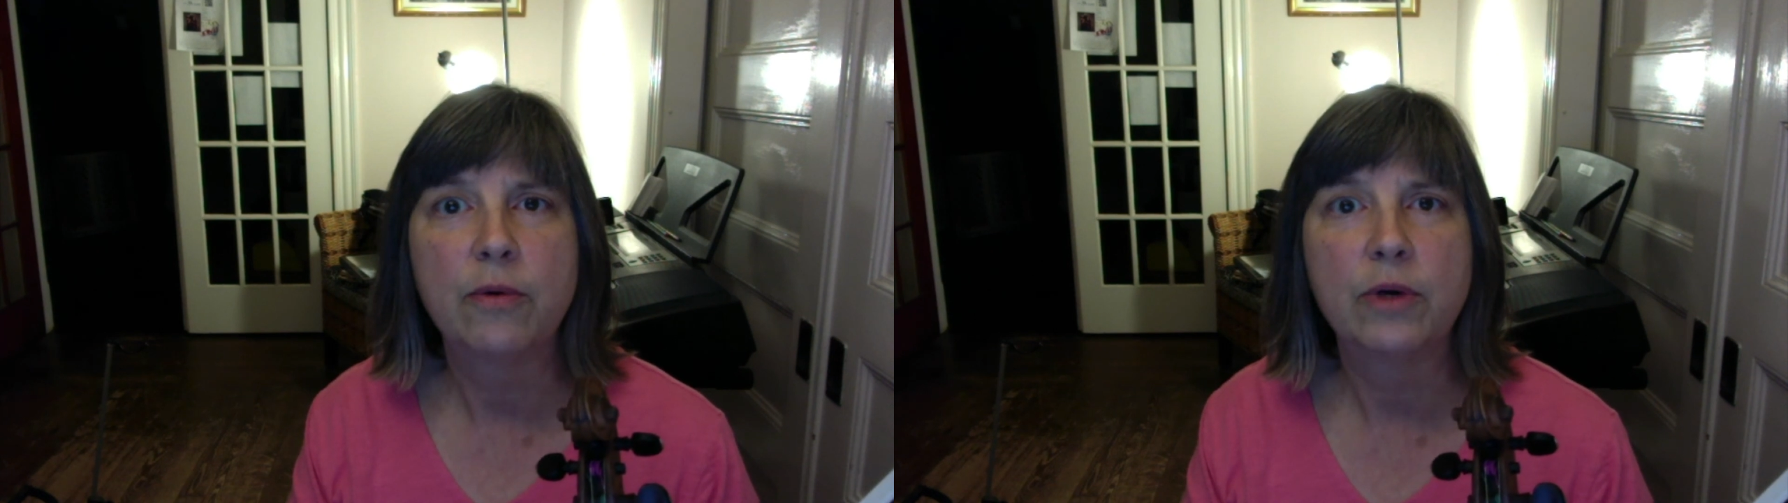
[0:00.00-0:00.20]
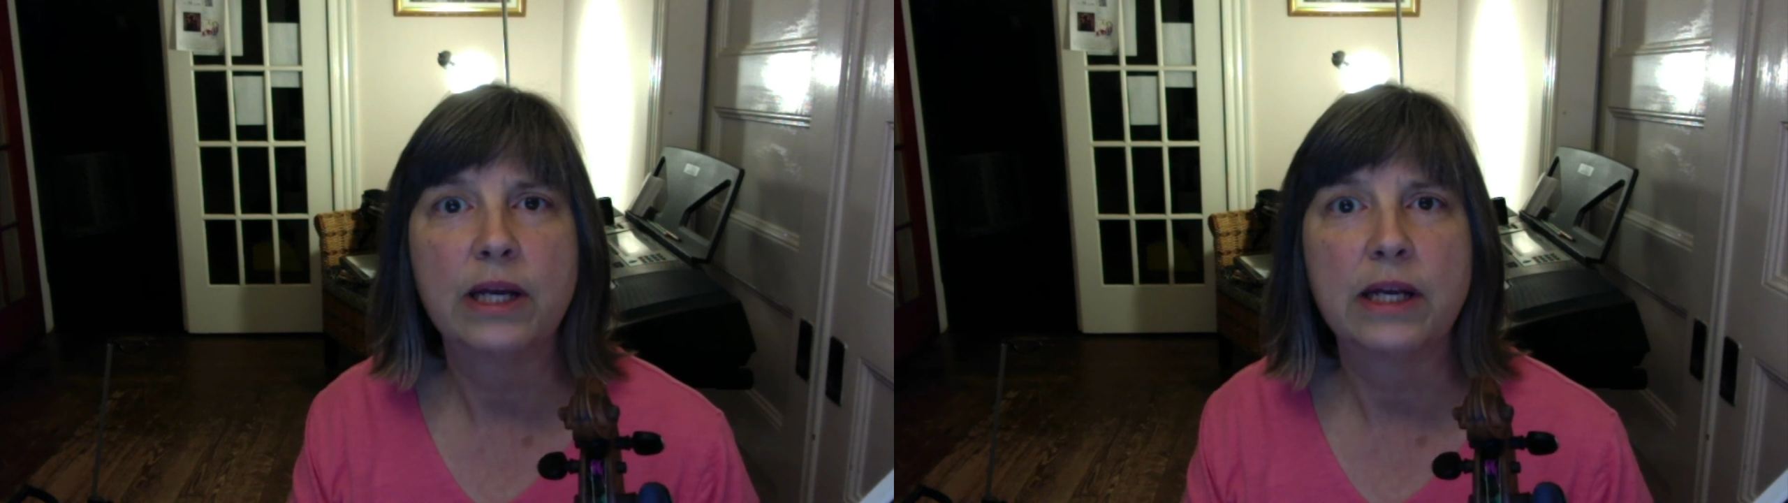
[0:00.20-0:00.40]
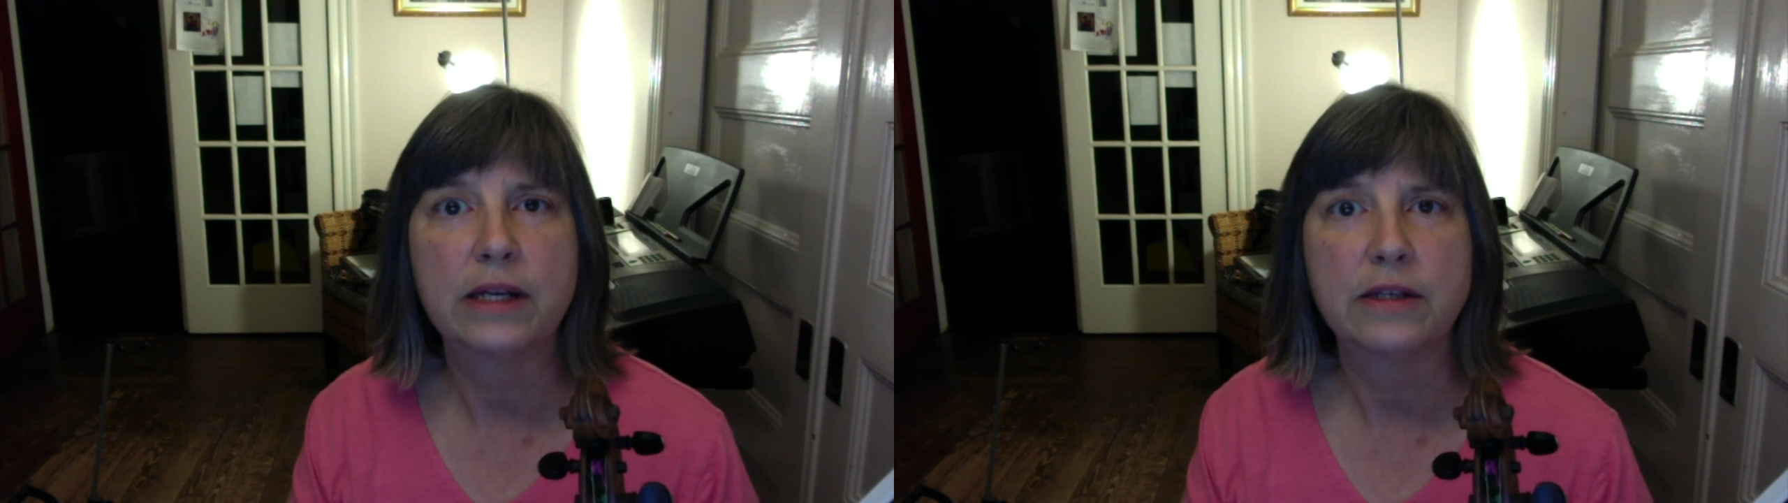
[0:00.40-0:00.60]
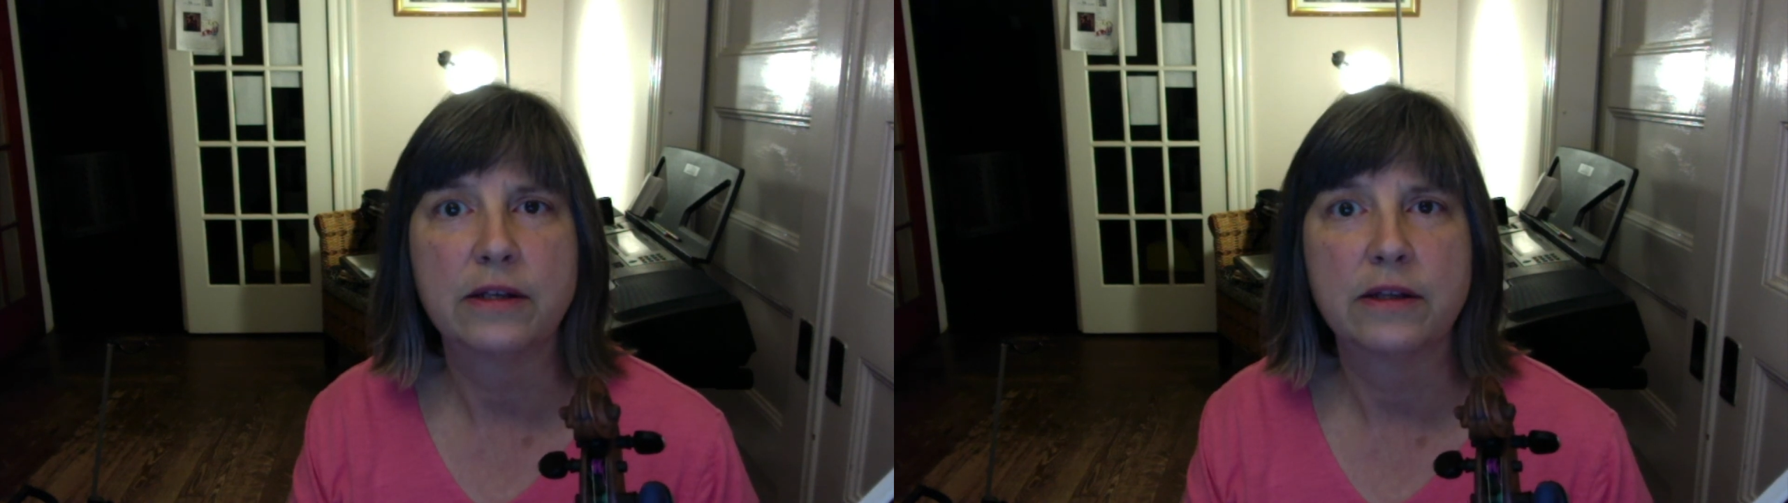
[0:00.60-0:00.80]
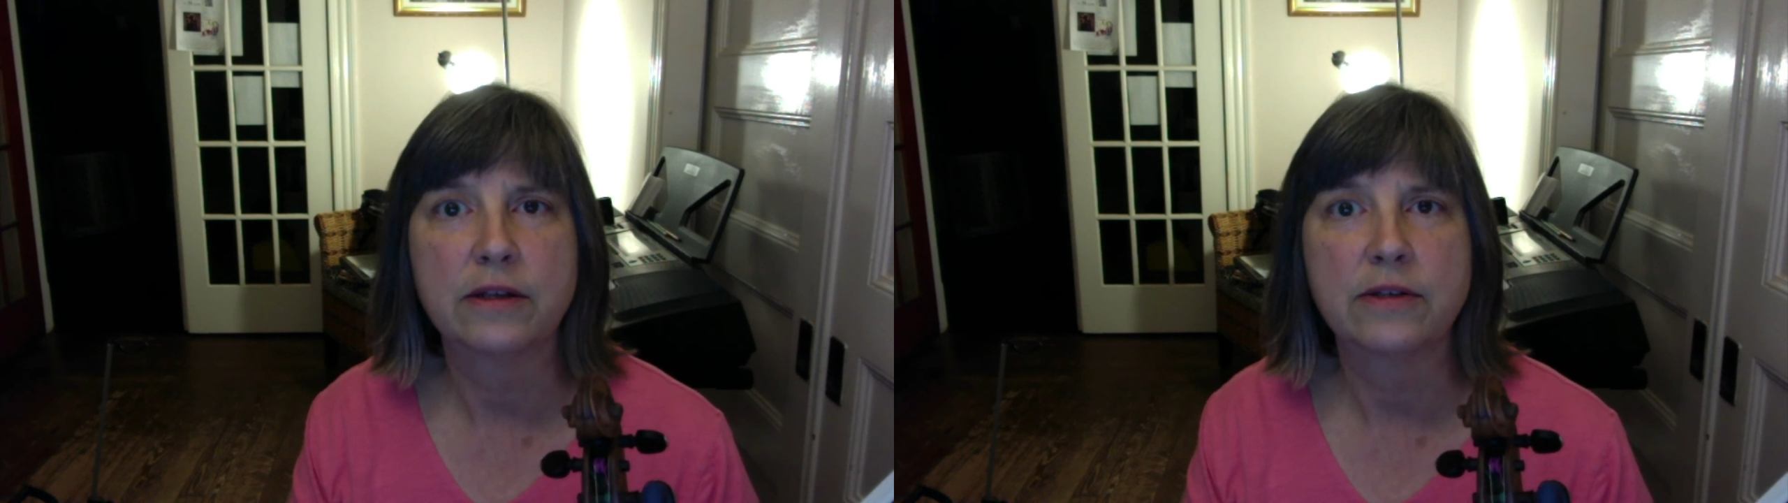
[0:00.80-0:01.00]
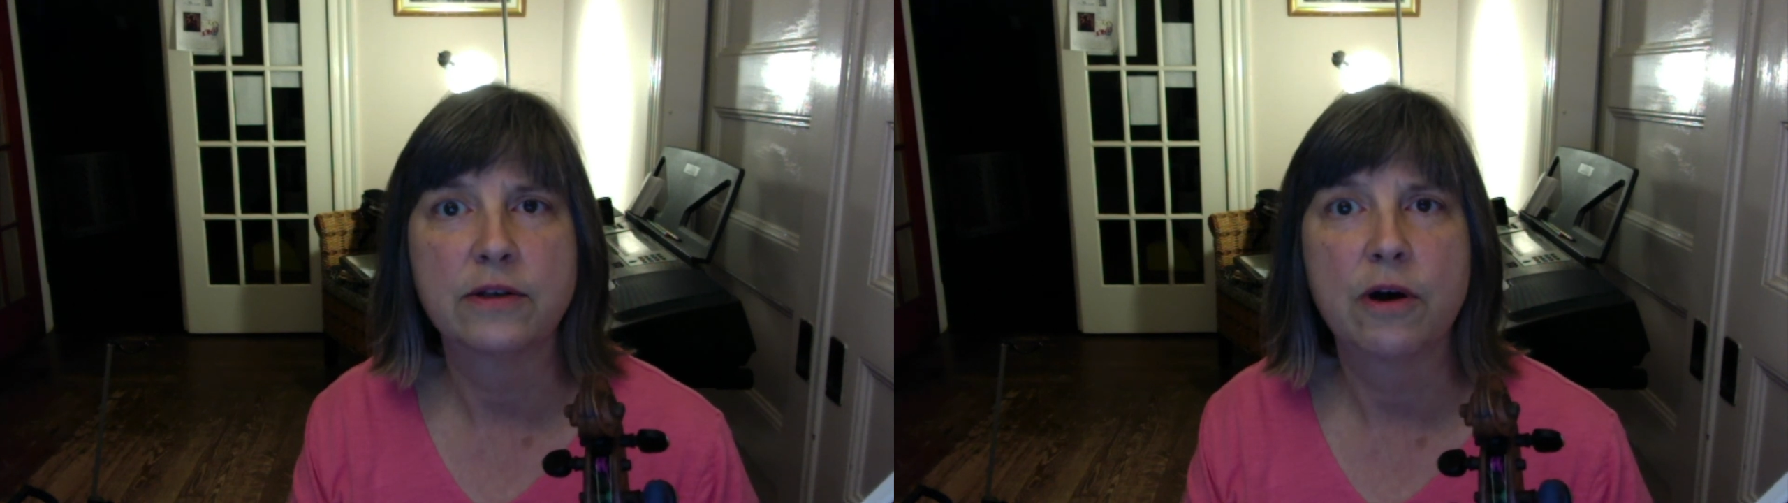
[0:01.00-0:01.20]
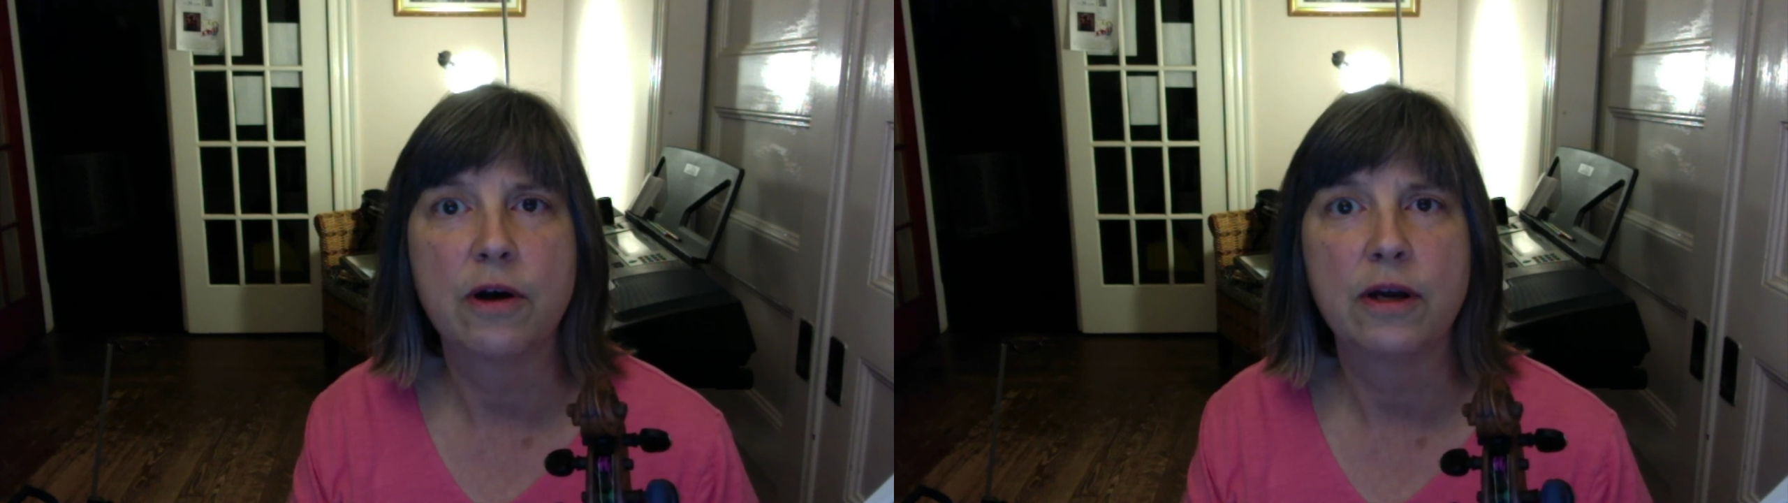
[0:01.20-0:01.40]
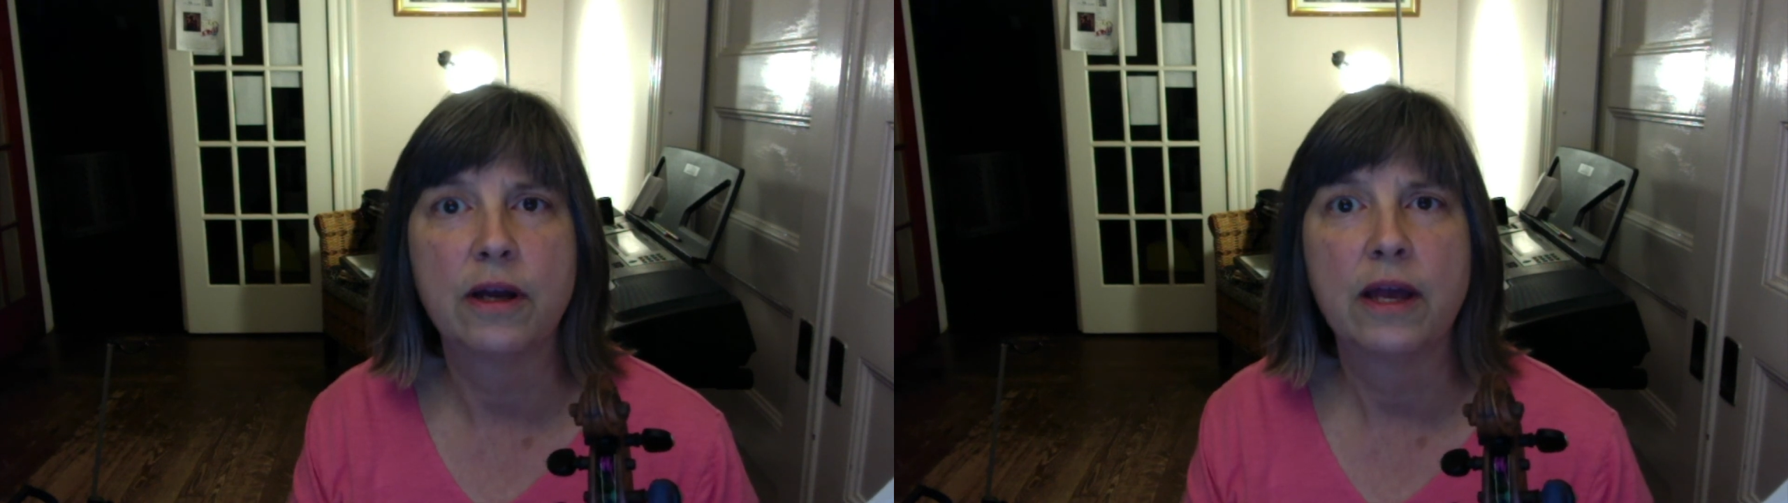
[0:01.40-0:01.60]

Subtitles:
we'll get into the song.